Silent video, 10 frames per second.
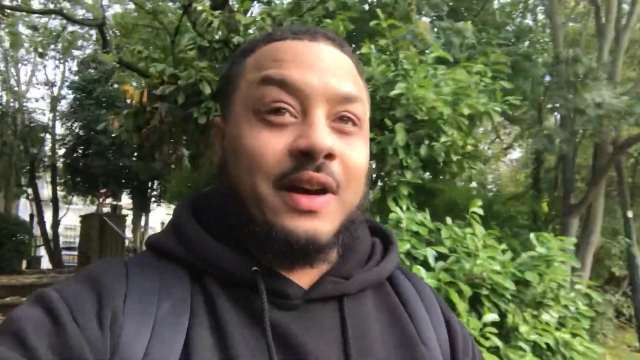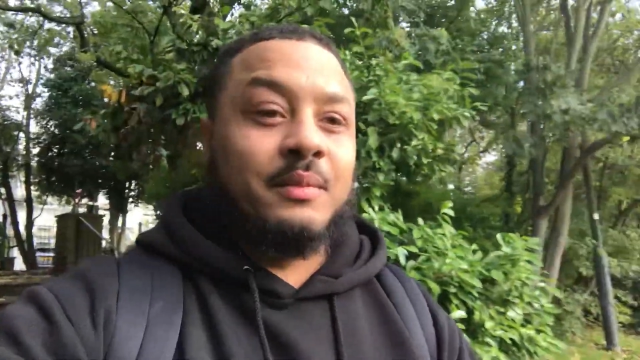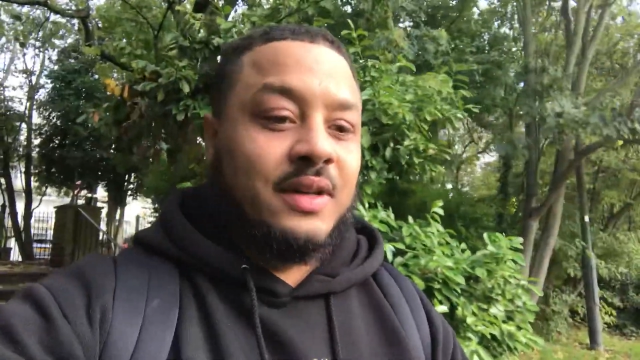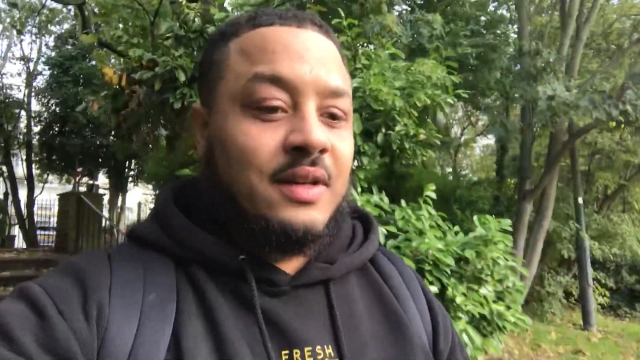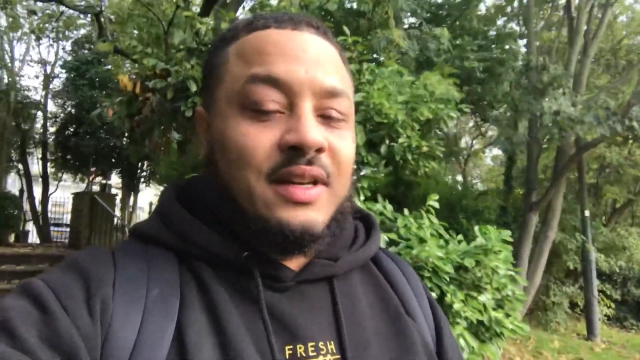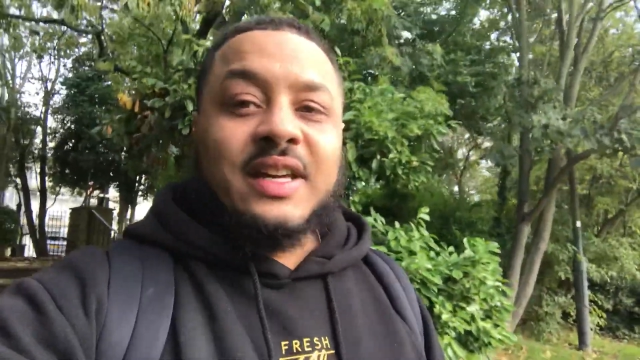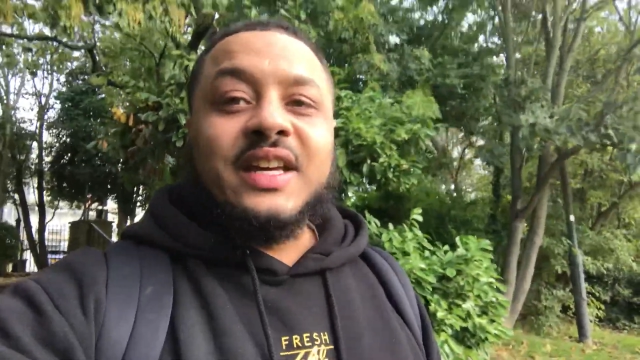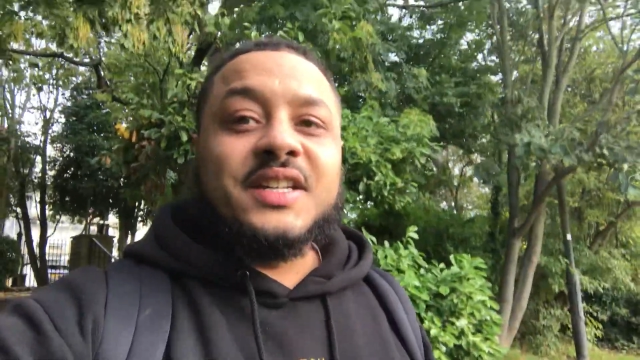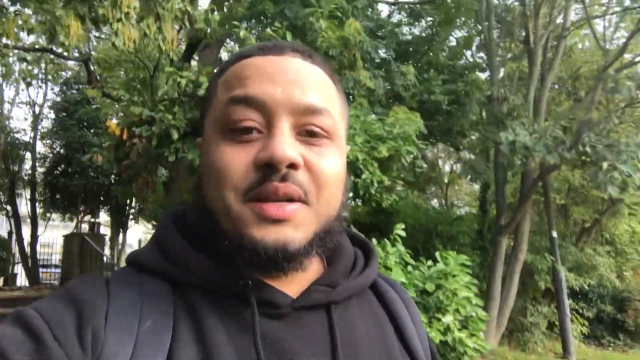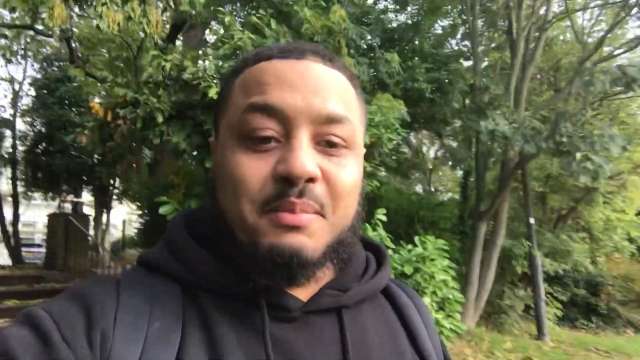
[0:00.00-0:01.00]
fam.
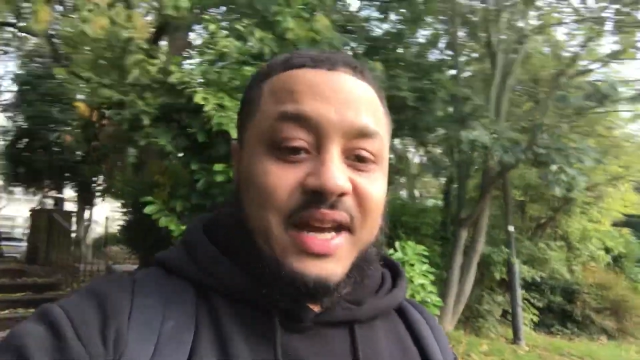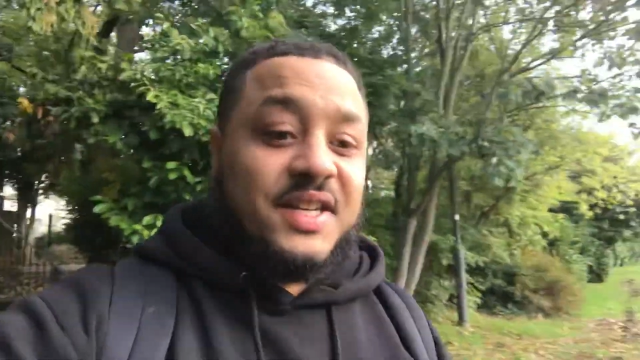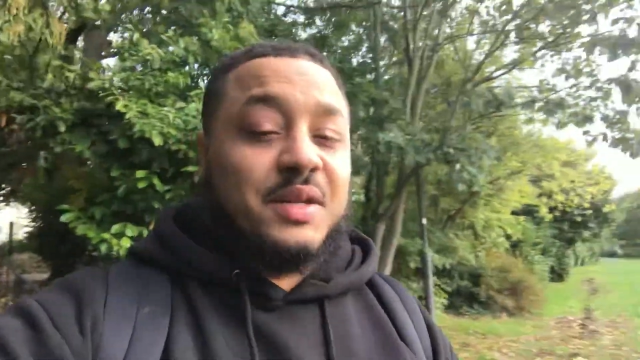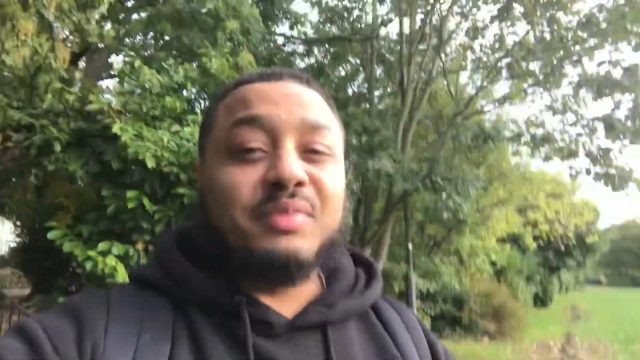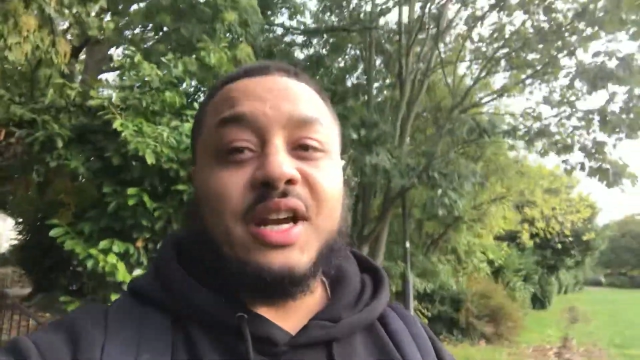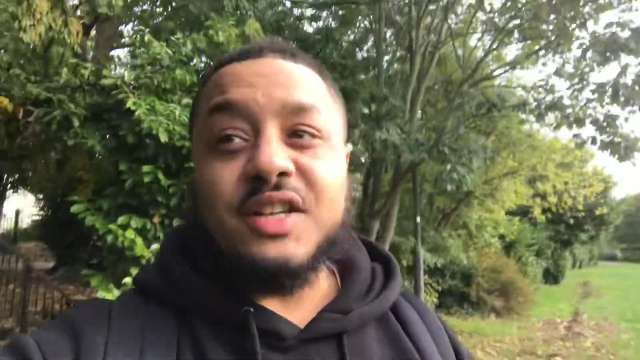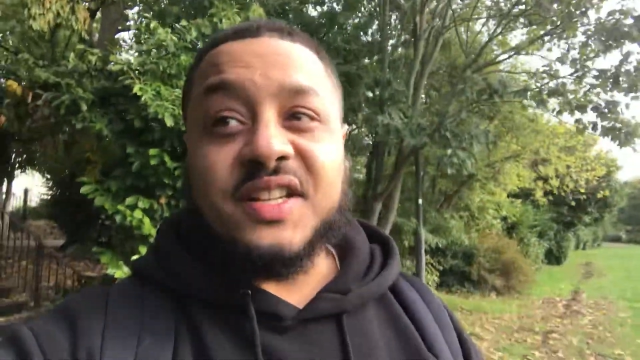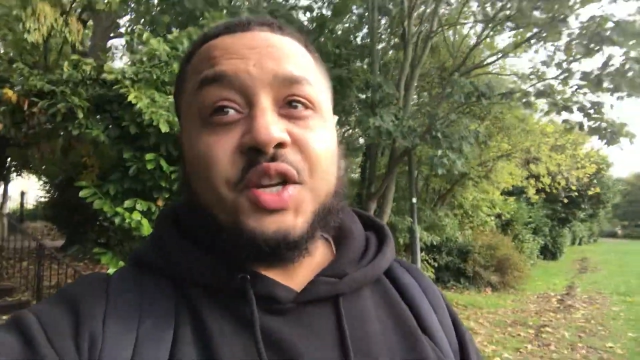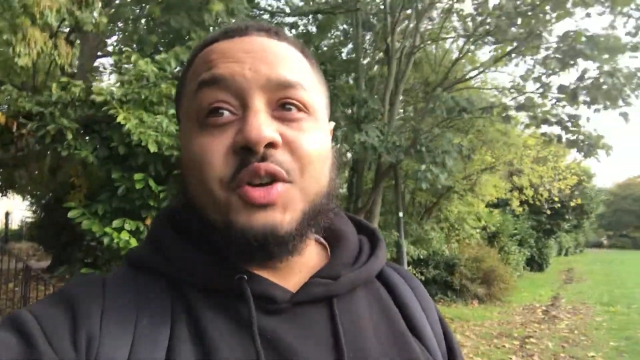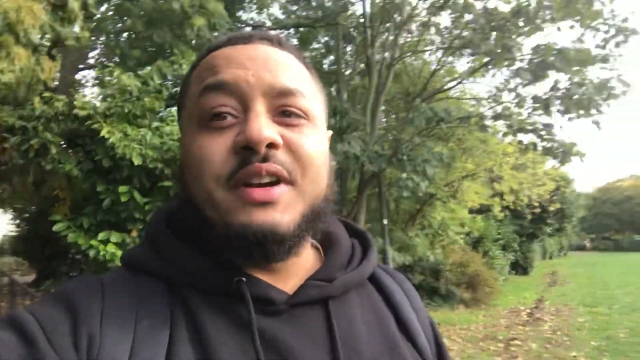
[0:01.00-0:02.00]
He is amazing, but I
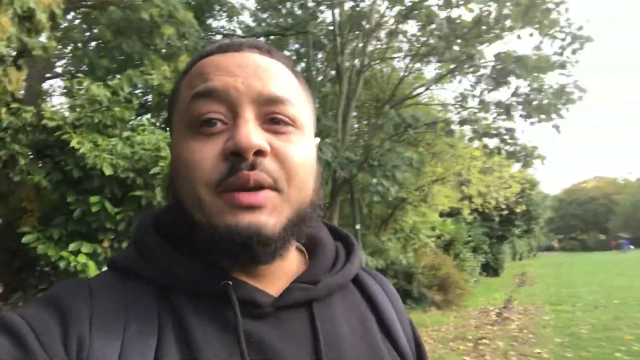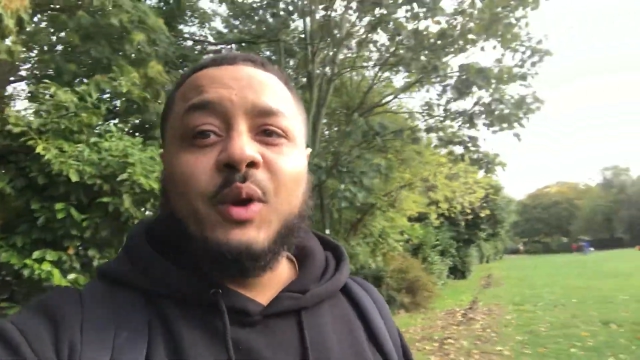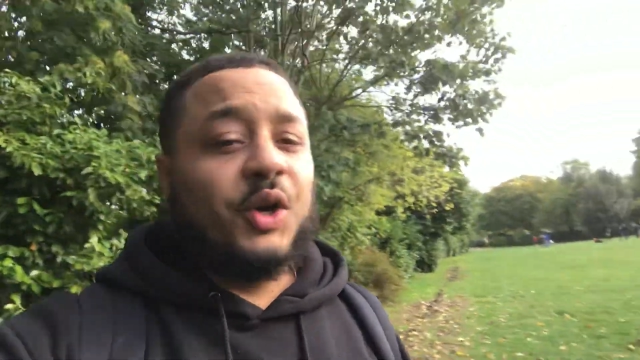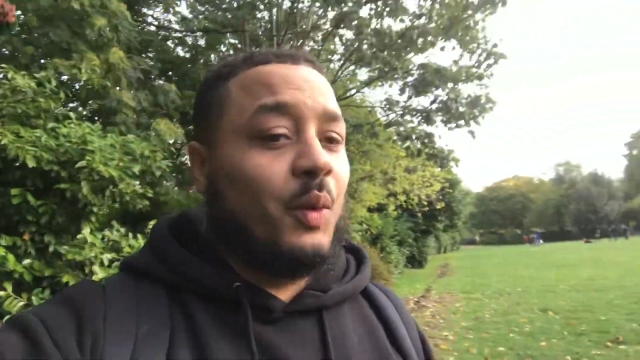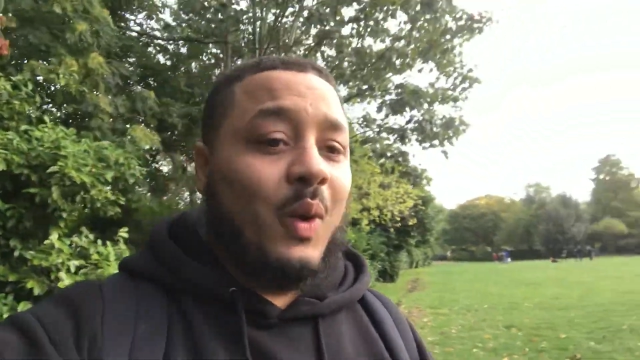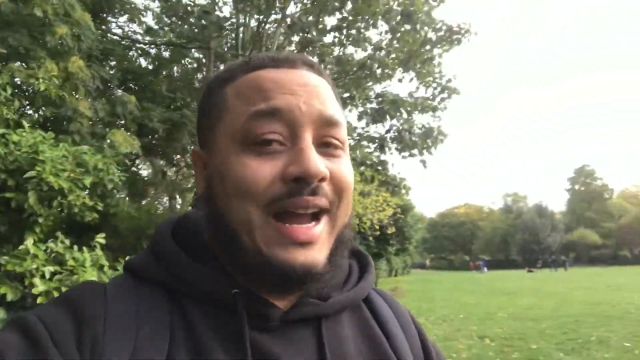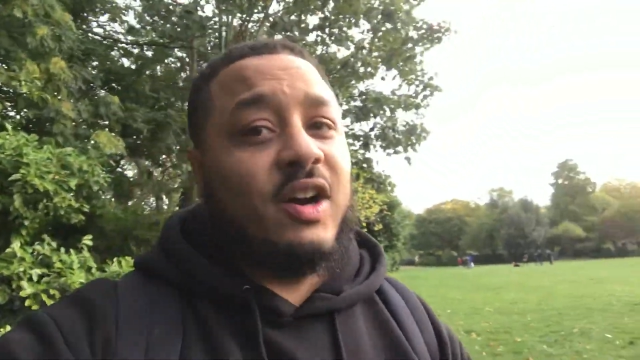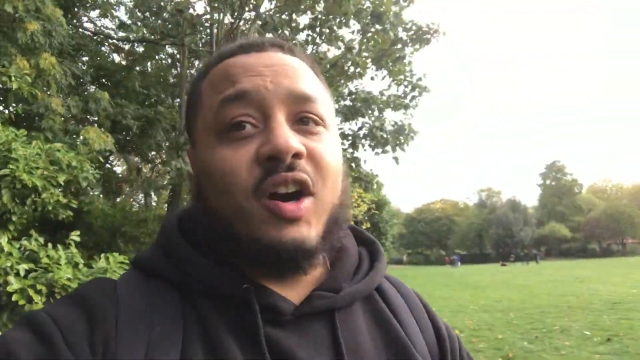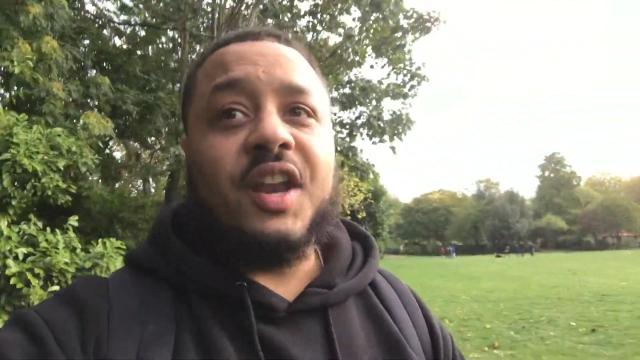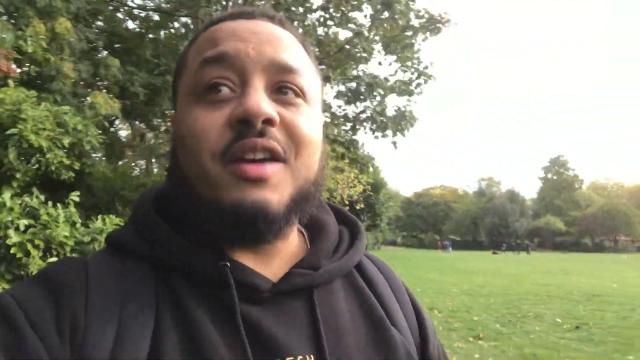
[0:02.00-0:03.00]
said it already. We got the
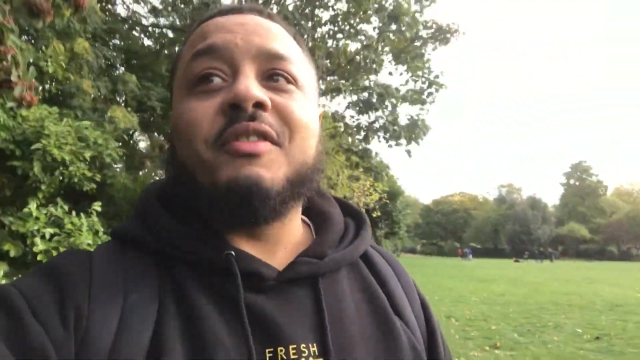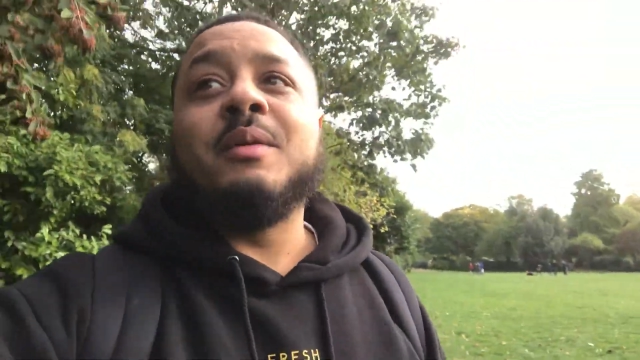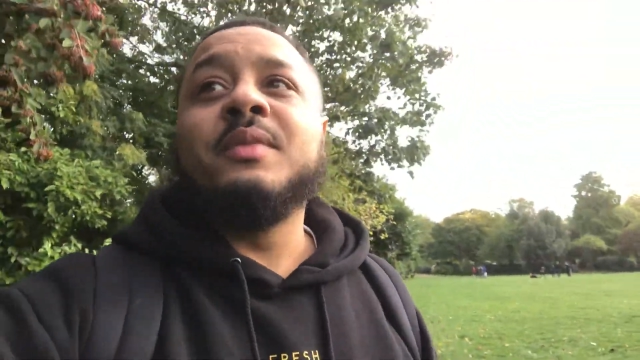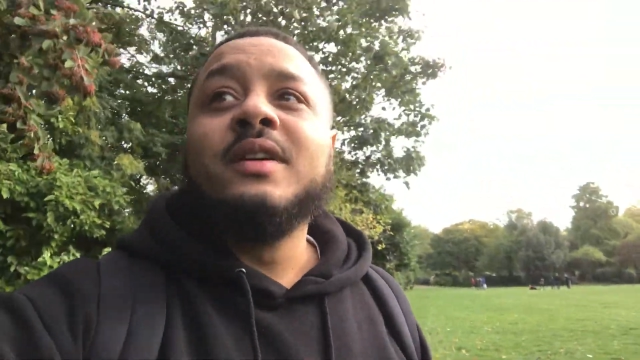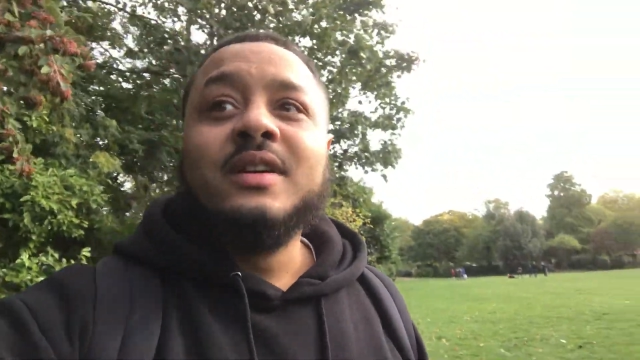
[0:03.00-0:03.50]
white Kante, fam.